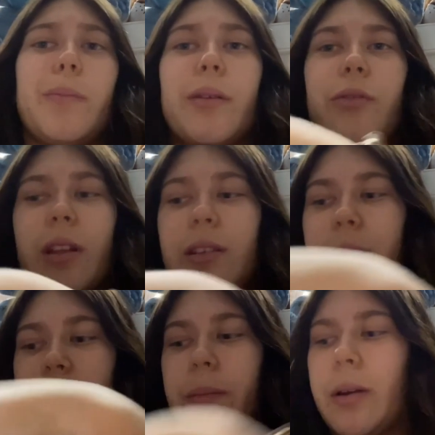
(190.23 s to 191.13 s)
friend
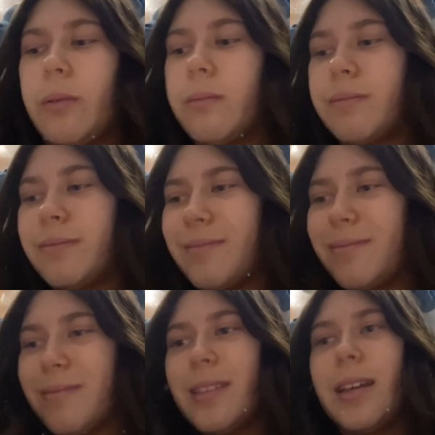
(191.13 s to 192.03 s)
messing about,
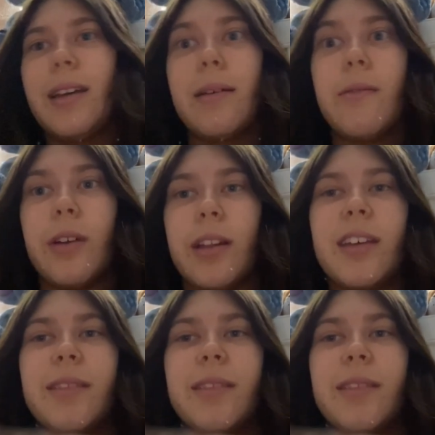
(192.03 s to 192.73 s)
really.